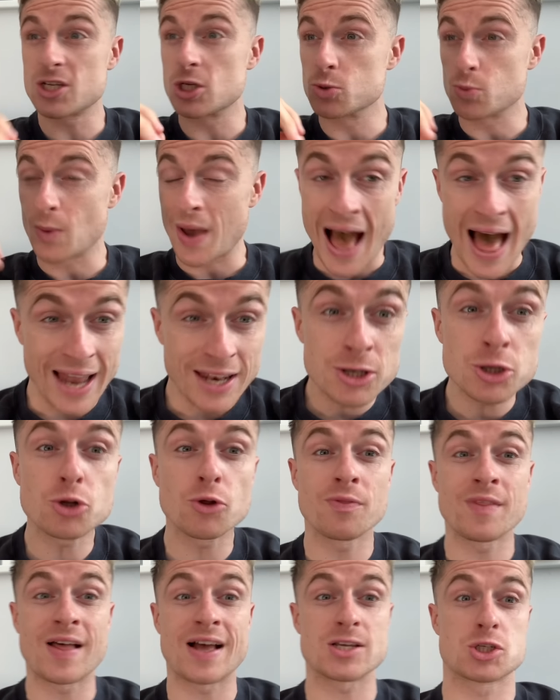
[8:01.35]
Because we hadn't
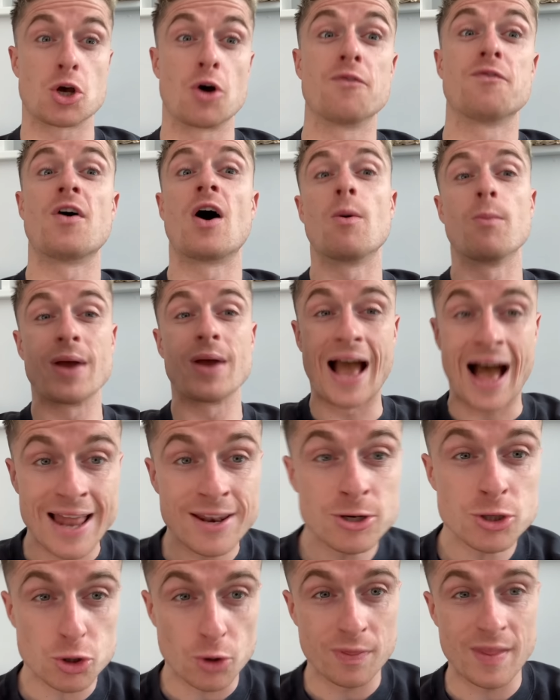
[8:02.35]
done that so far, we
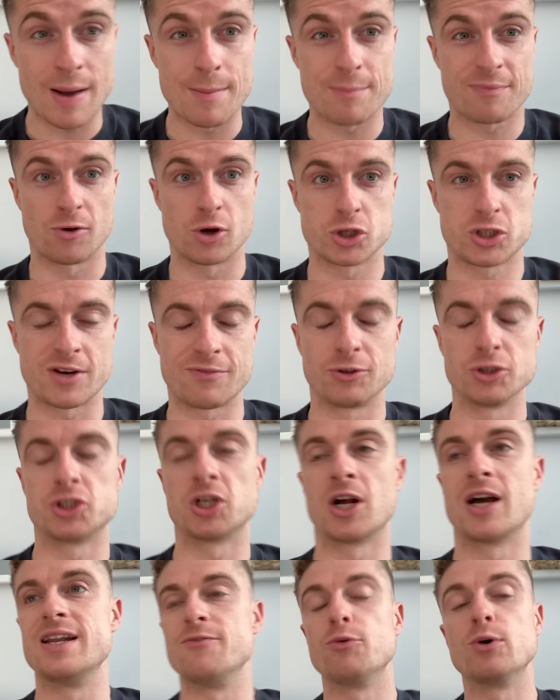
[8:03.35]
hadn't done that before Sheffield
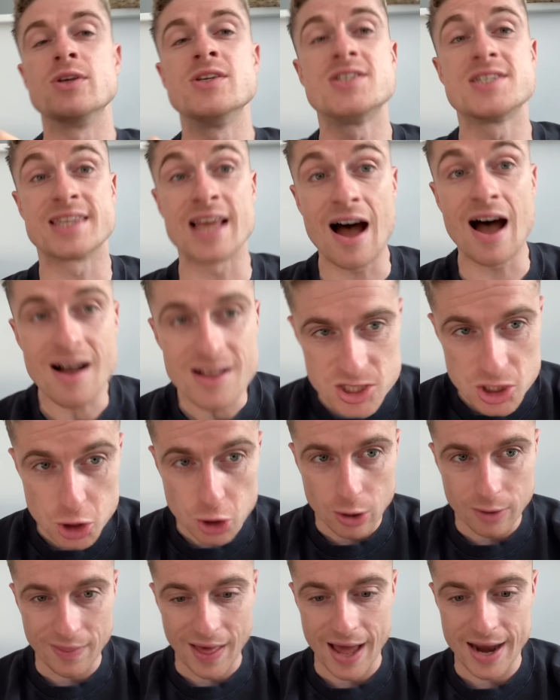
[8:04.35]
United. If we can start to
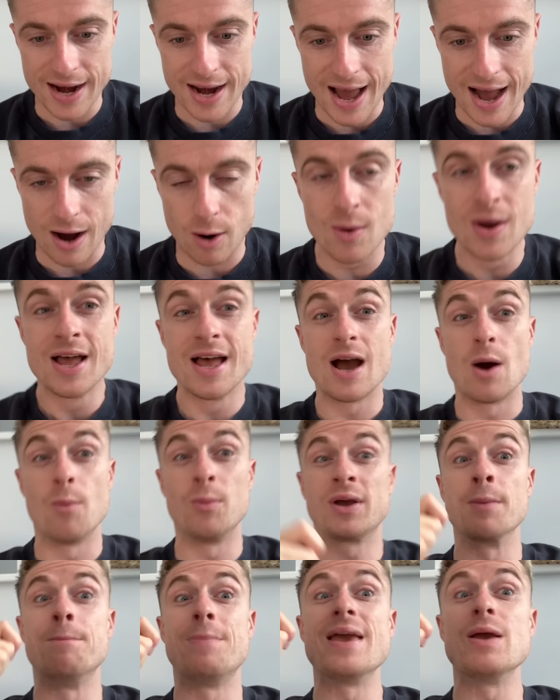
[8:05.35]
do that now, and
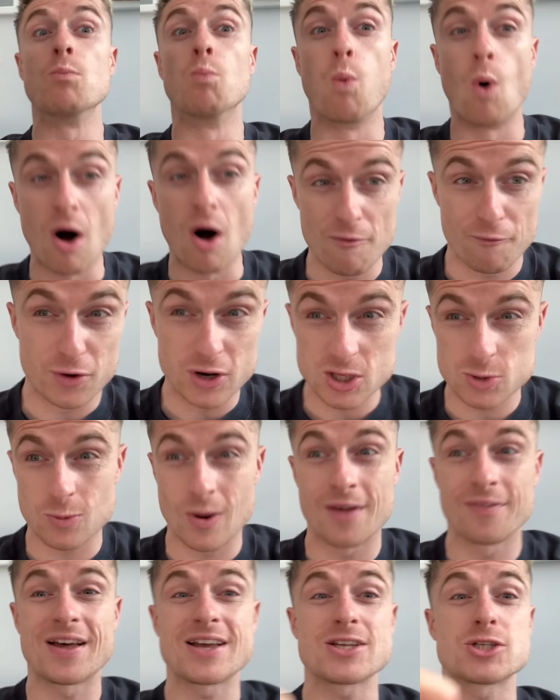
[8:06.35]
we can beat Watford as
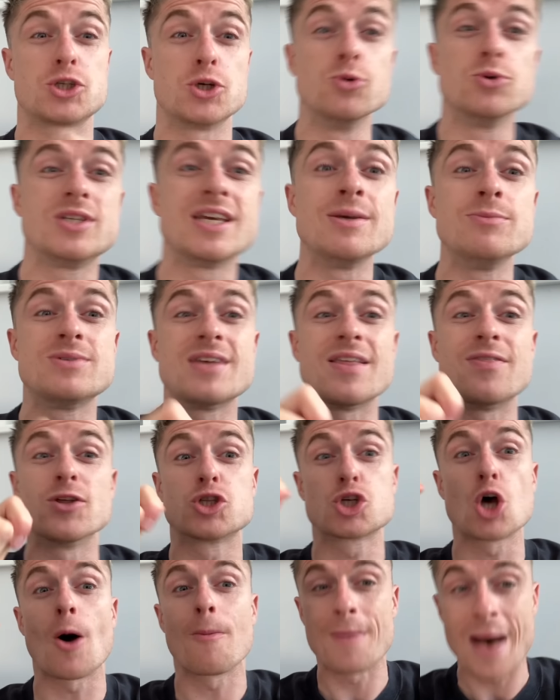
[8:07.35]
well, that's two teams in the
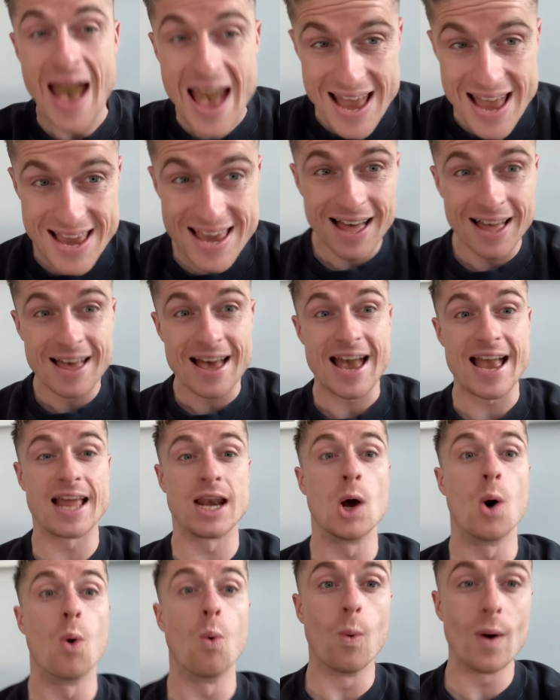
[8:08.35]
top 8
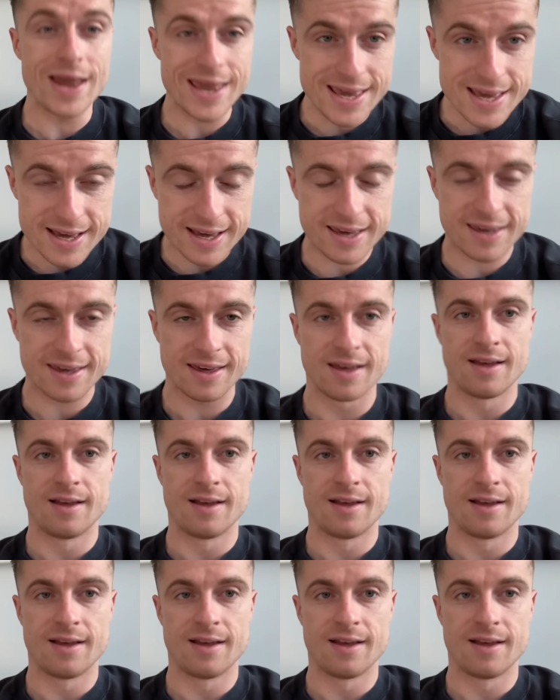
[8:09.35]
in a week.